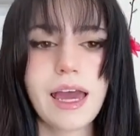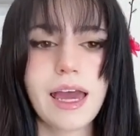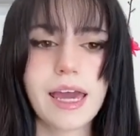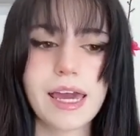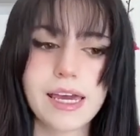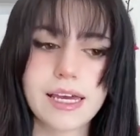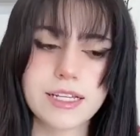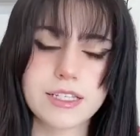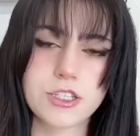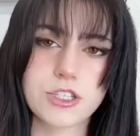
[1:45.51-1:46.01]

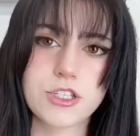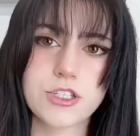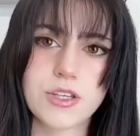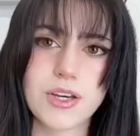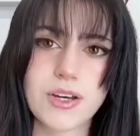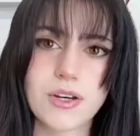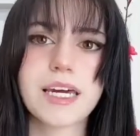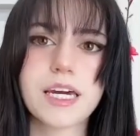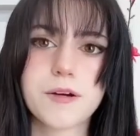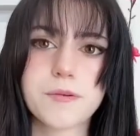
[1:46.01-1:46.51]
and
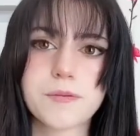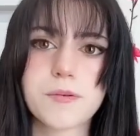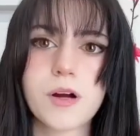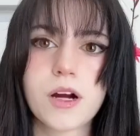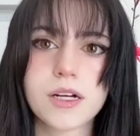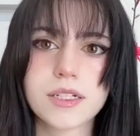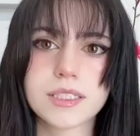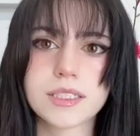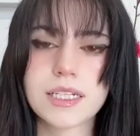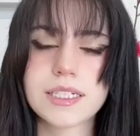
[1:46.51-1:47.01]
so can't
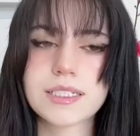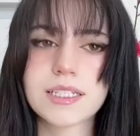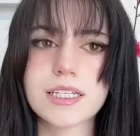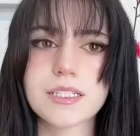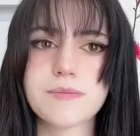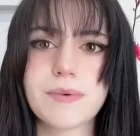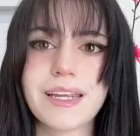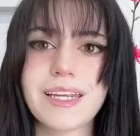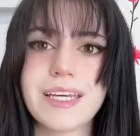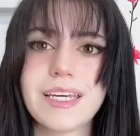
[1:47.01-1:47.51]
process as
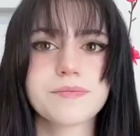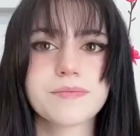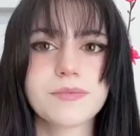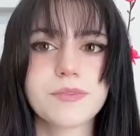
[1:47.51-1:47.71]
many